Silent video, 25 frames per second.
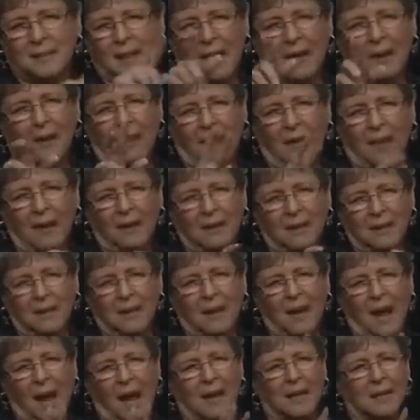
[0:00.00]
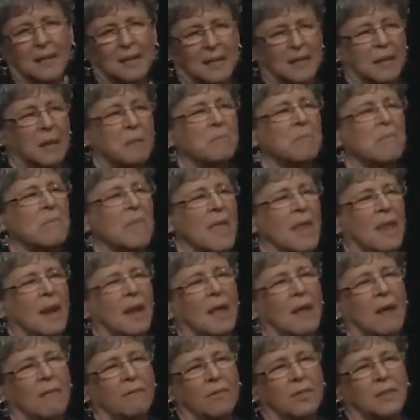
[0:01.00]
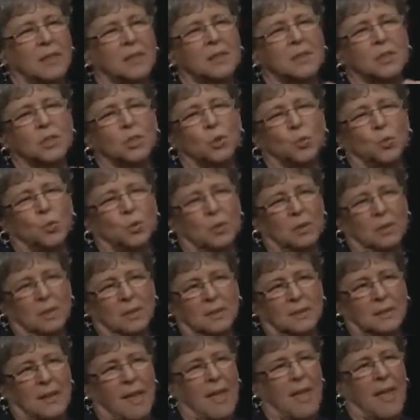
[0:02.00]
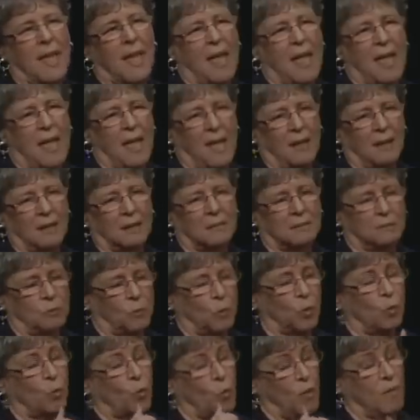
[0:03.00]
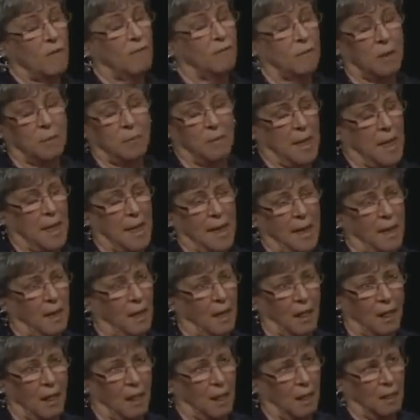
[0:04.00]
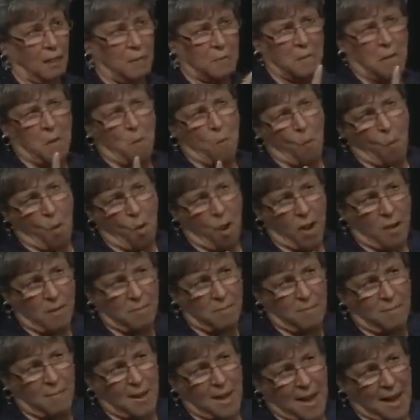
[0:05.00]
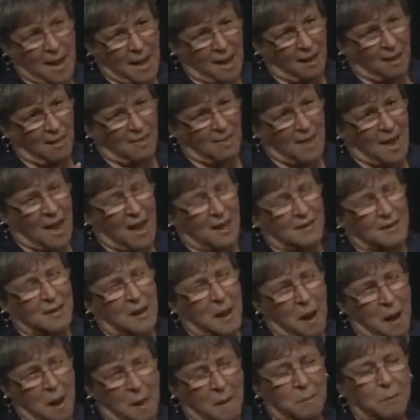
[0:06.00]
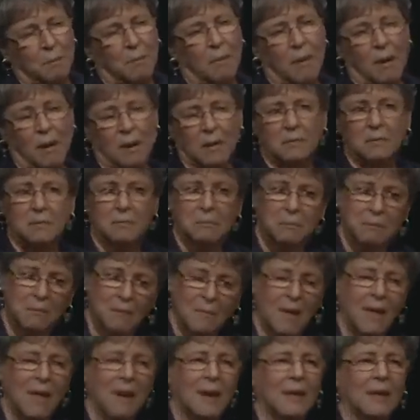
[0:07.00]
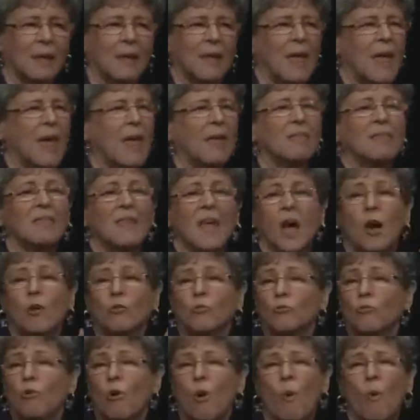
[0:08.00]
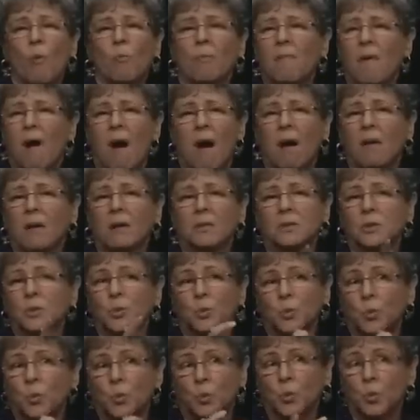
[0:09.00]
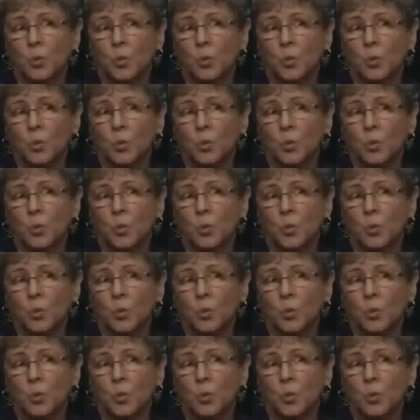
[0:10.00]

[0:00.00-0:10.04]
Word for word: As was mentioned, I uh, taught a deaf studies uh, course, women's course at NTID. And most of my students were female. I had maybe one male in class.